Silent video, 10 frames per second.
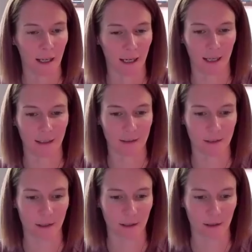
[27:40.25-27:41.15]
And
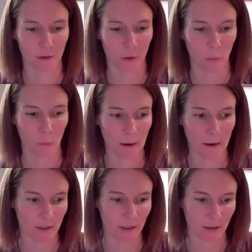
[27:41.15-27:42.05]

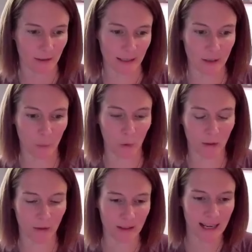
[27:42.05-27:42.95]
whereas a data
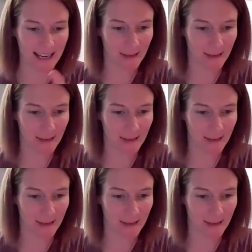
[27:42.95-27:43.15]
point that's